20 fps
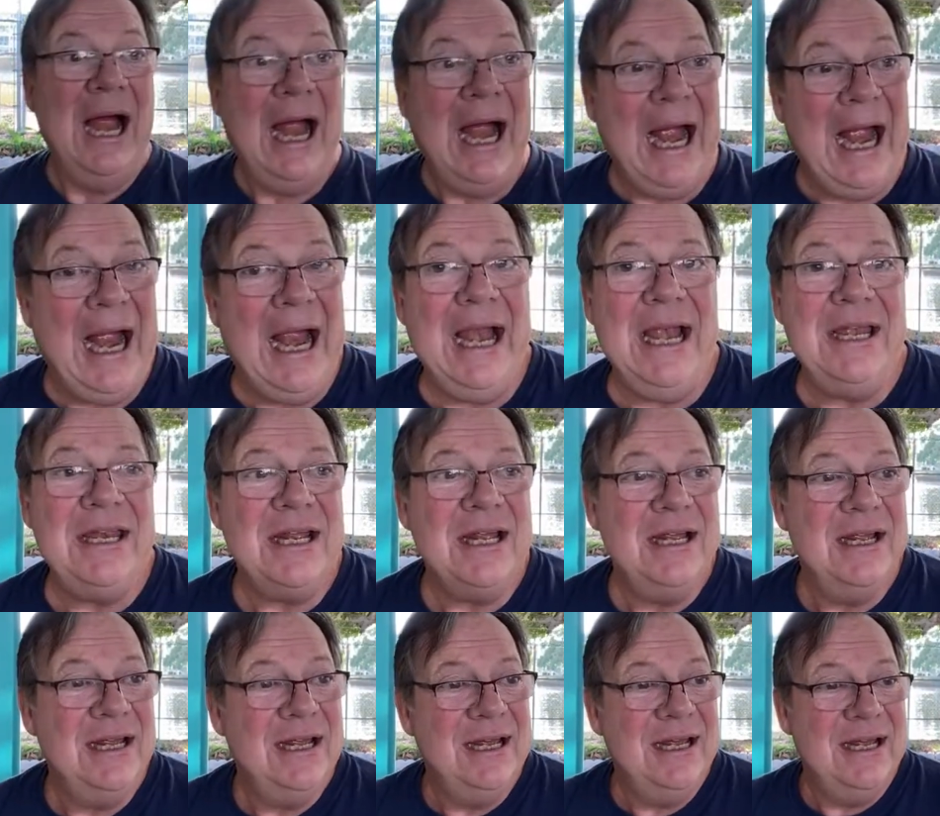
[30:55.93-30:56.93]
And
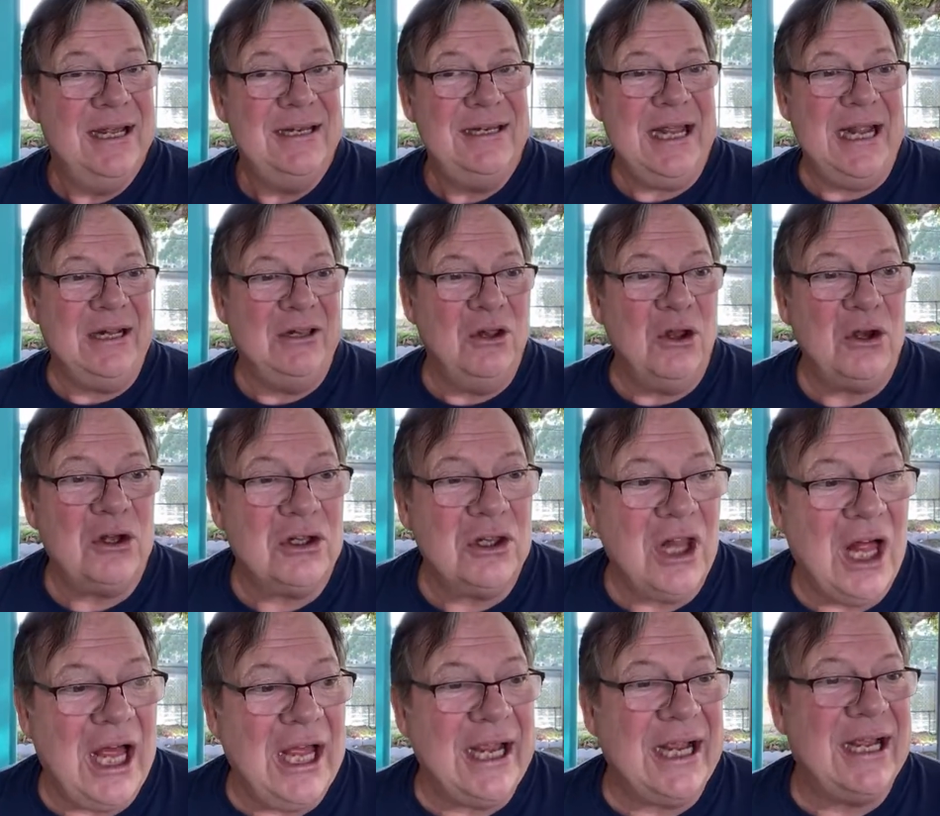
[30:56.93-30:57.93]
they look
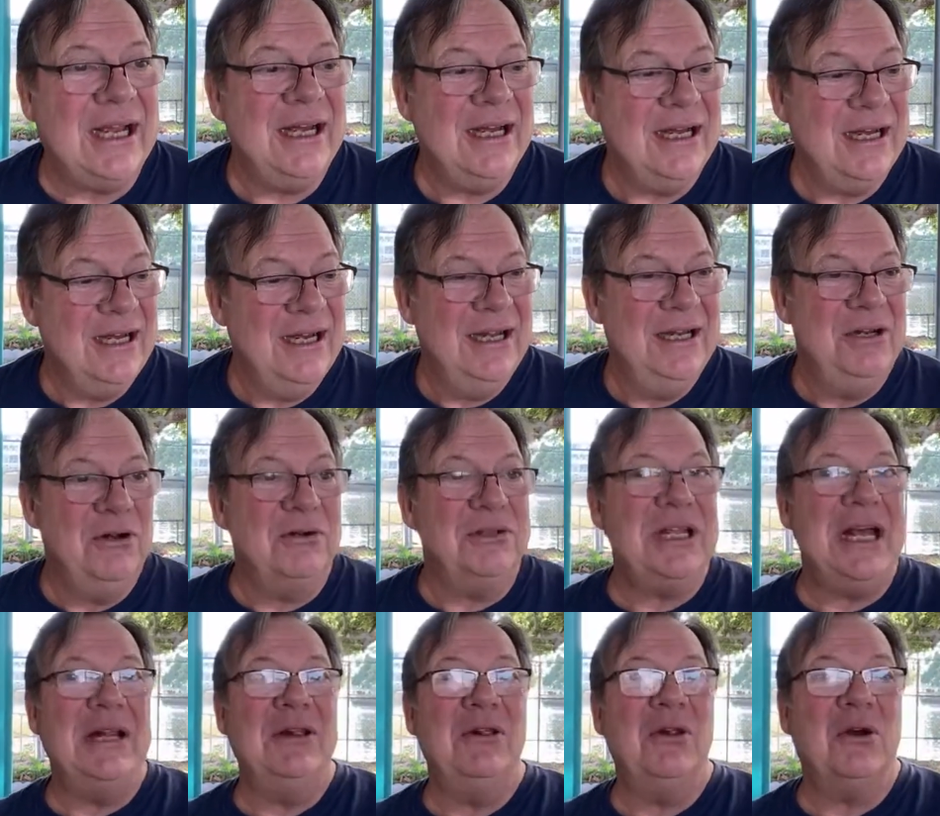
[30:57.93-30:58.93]
like, you know what
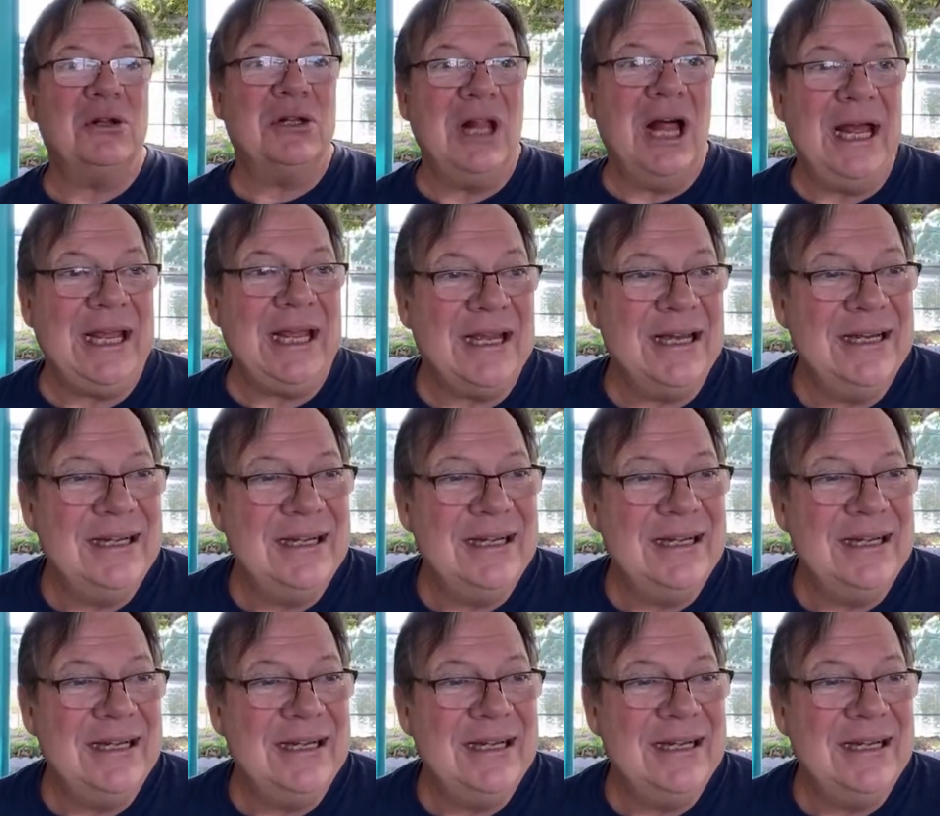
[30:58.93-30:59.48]
they look like?